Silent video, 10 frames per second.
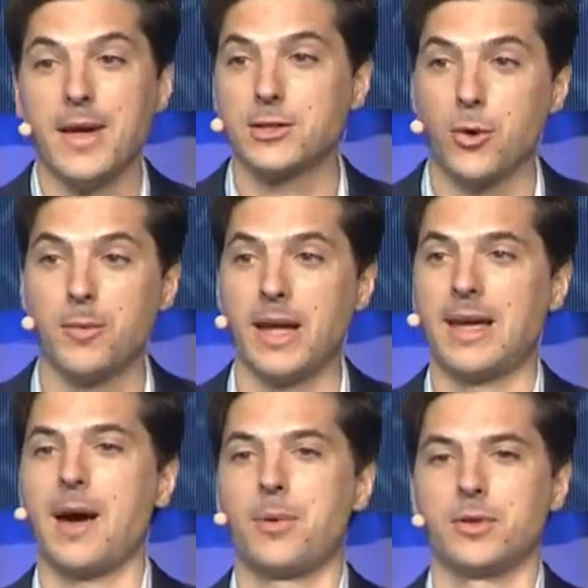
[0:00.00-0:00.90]
that's where Bain
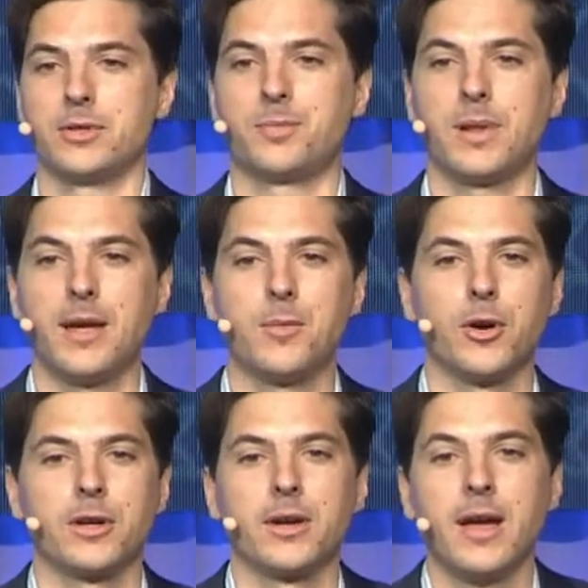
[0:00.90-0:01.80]
Capital's
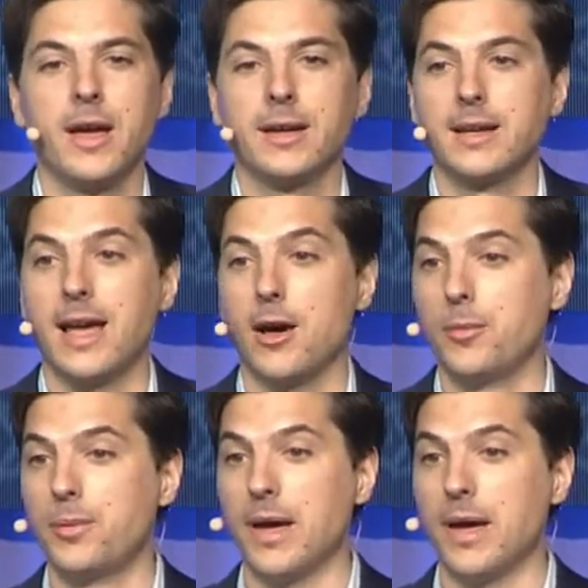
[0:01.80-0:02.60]
playbook can help